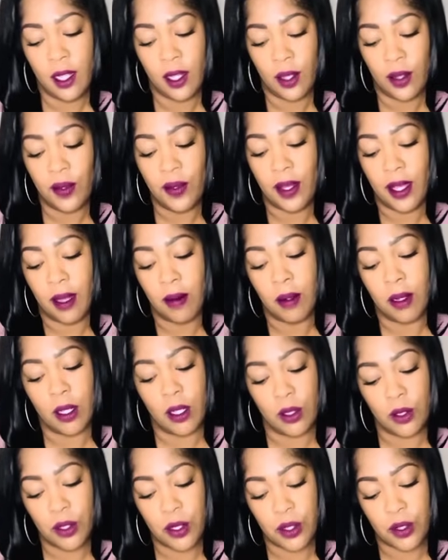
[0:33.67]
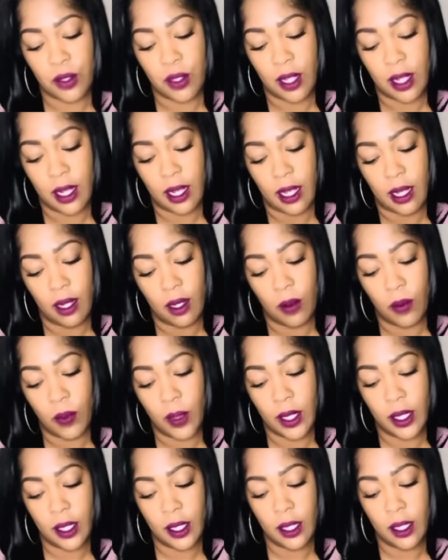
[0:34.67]
You came closer than
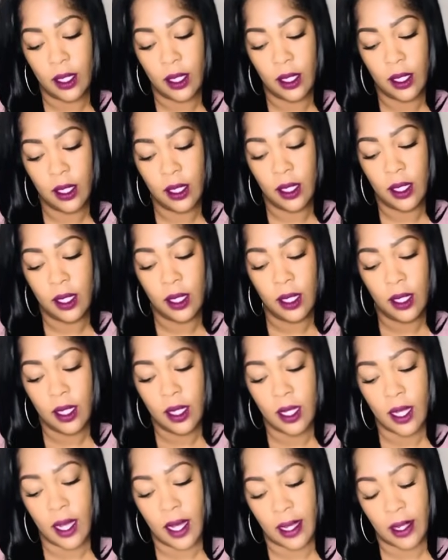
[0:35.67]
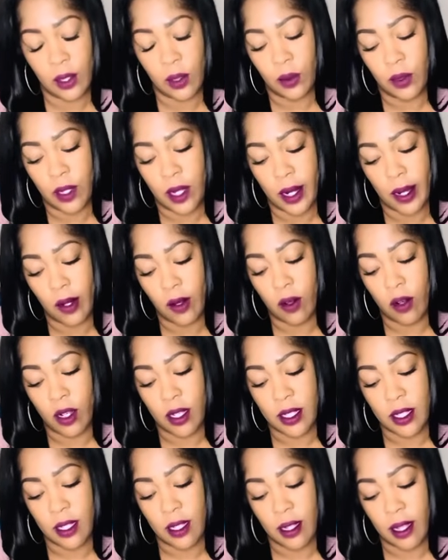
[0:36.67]
anyone. I know that I
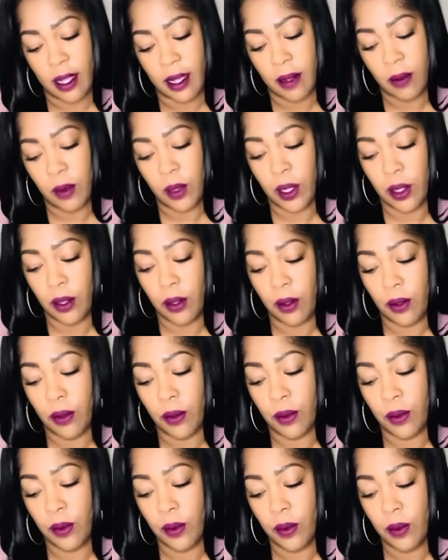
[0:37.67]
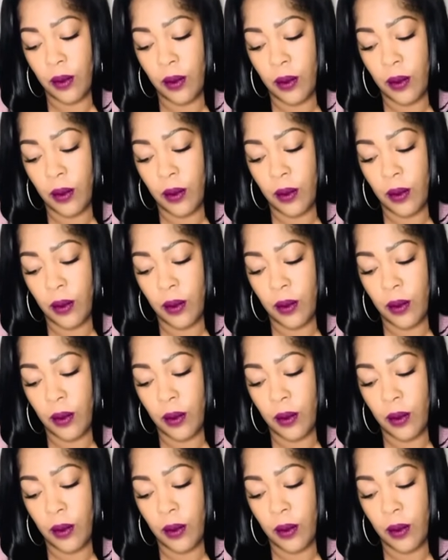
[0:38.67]
crossed the line with you.